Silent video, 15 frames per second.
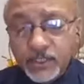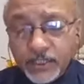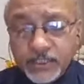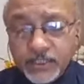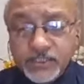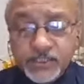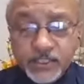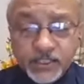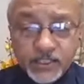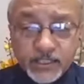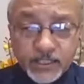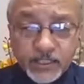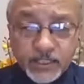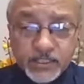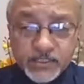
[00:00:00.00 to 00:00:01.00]
it
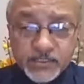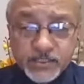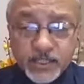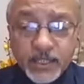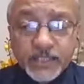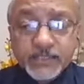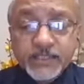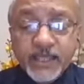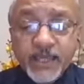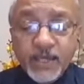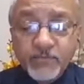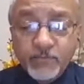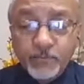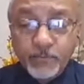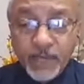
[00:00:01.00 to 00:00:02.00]
secretes, they
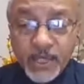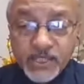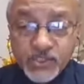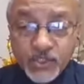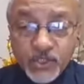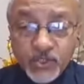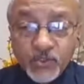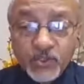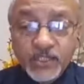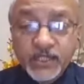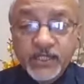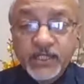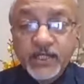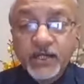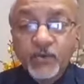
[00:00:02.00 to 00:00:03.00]
have major role
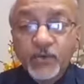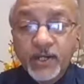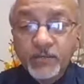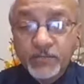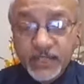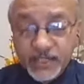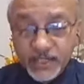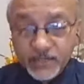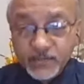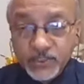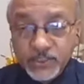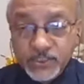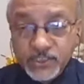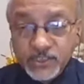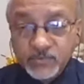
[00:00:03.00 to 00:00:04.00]
in our
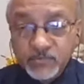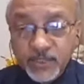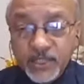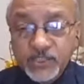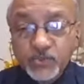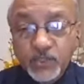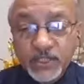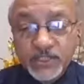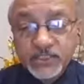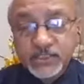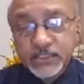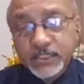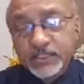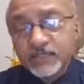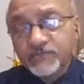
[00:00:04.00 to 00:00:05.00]
metabolism as well as
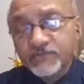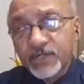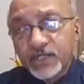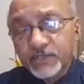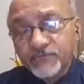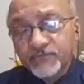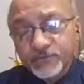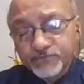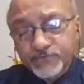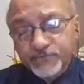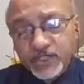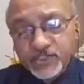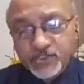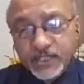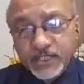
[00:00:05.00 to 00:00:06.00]
in different
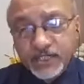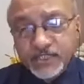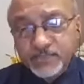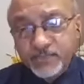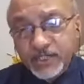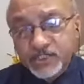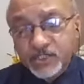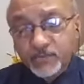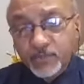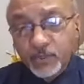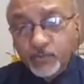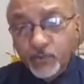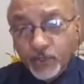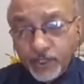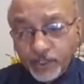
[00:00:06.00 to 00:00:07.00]
functional aspects of our
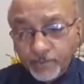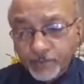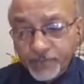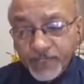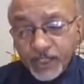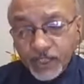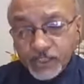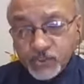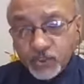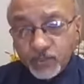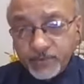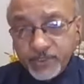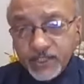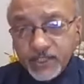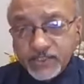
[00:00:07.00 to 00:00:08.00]
body. So
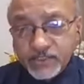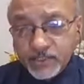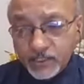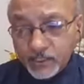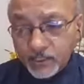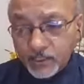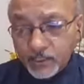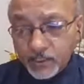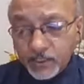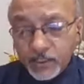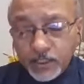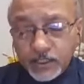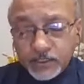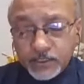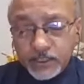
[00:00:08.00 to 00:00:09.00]
obviously,
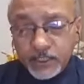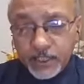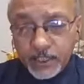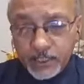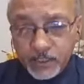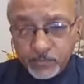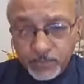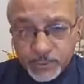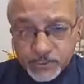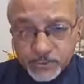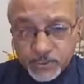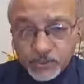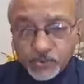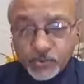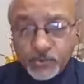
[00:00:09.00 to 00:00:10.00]
the any
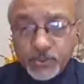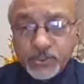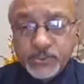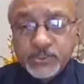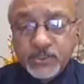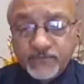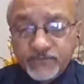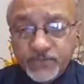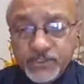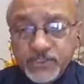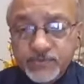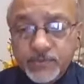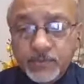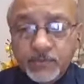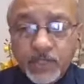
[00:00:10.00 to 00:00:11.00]
person who suffers
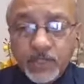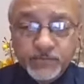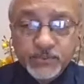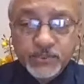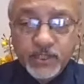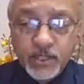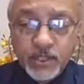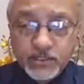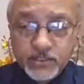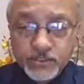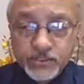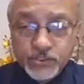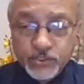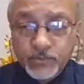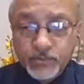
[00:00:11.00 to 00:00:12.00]
from
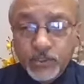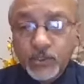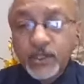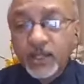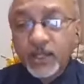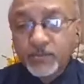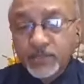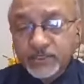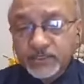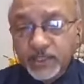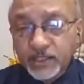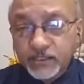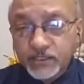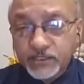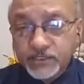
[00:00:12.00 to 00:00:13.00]
hypothyroidism or
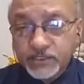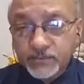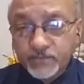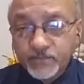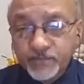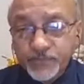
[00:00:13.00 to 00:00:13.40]
hyperthyroidism,